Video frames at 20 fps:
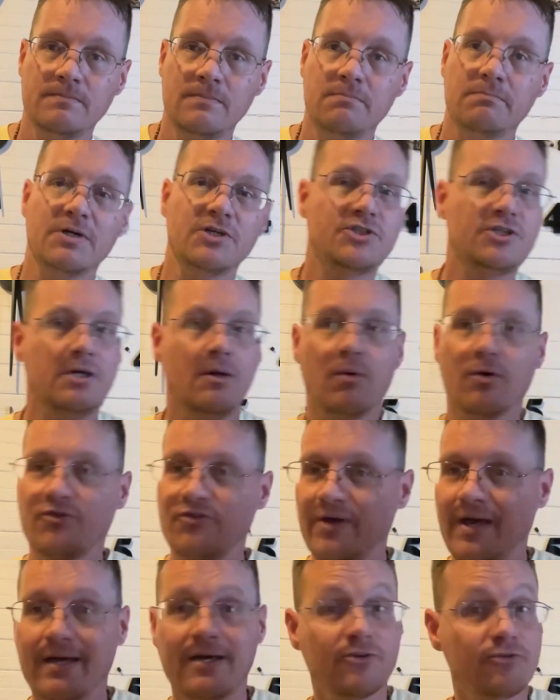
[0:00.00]
But she will
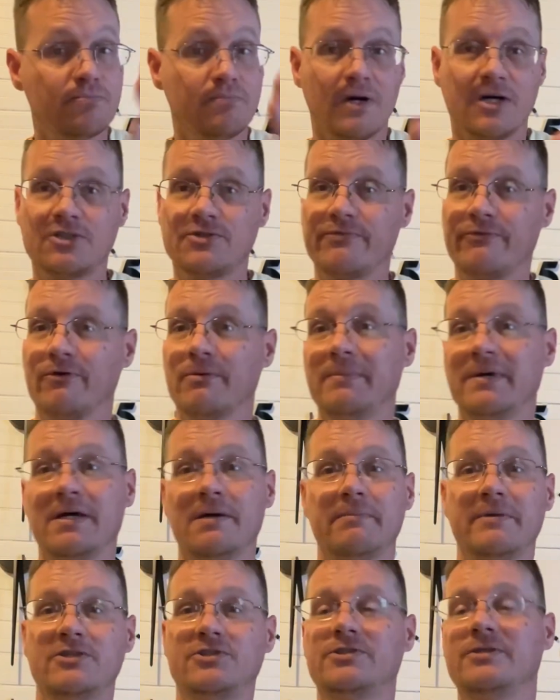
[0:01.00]
take as much from
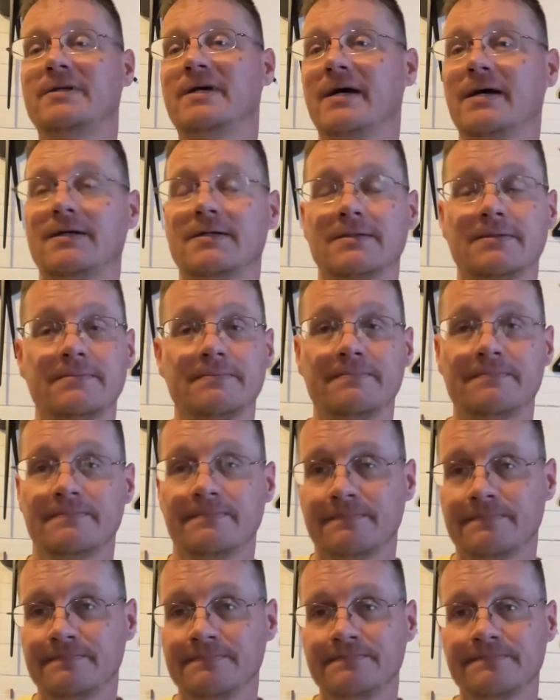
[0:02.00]
him as she can.
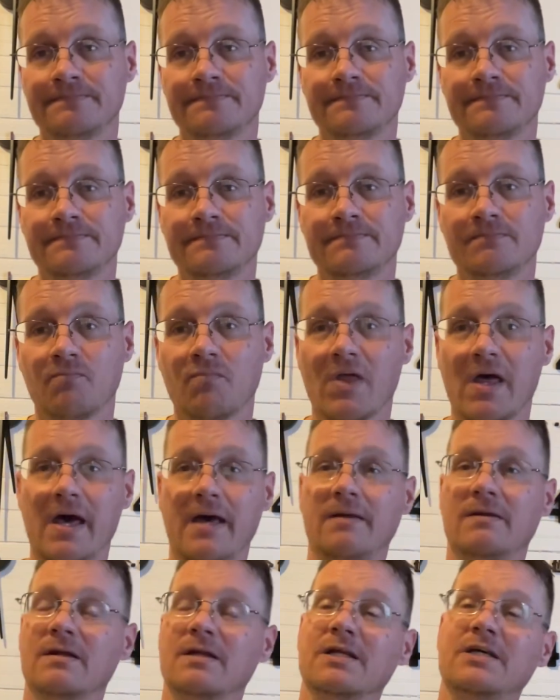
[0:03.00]

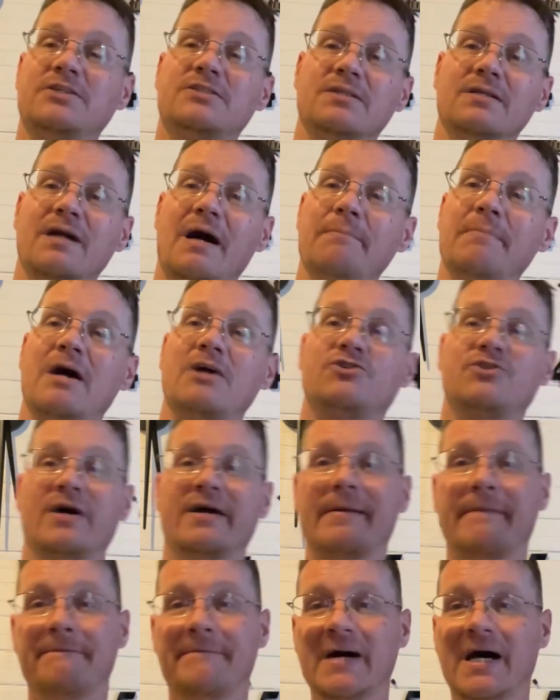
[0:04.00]
And listen, I'm not trying
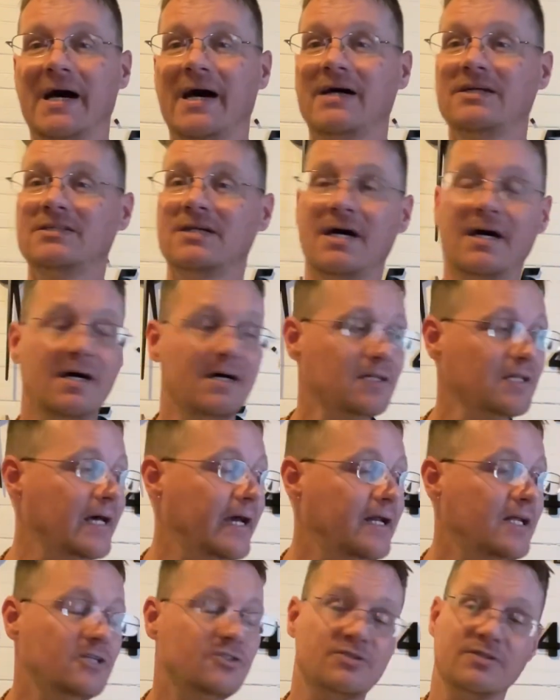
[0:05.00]
to bash.
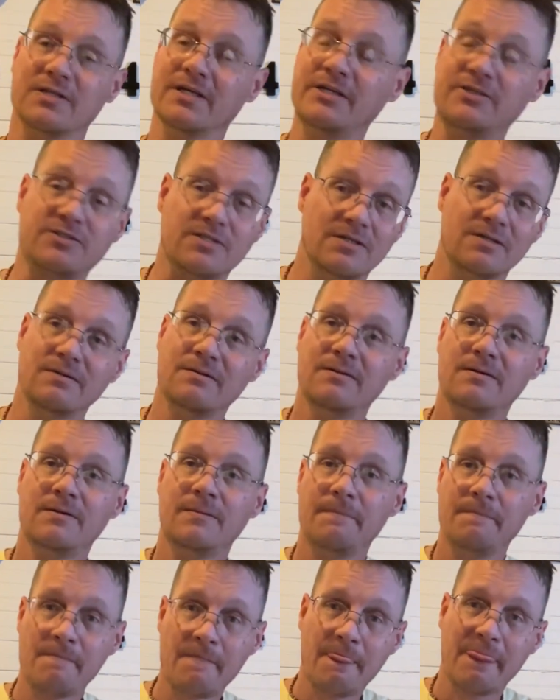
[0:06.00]
Ladies, listen,
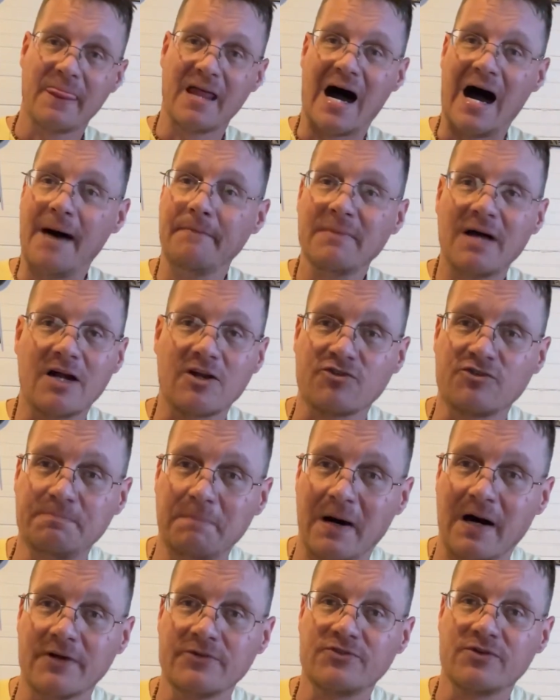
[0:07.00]
I'm not a
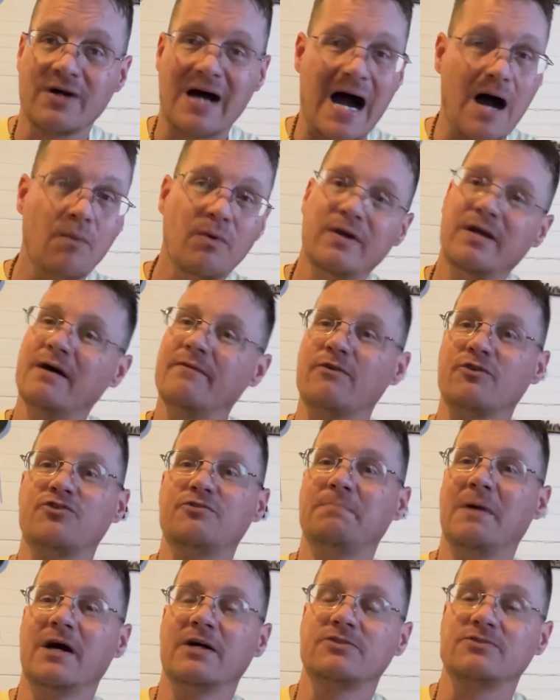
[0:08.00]
sponsor. I would never
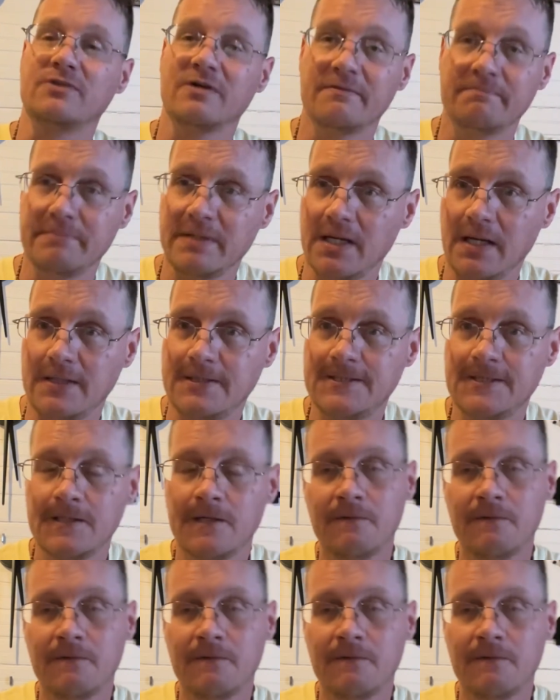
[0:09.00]
sponsor a bitch.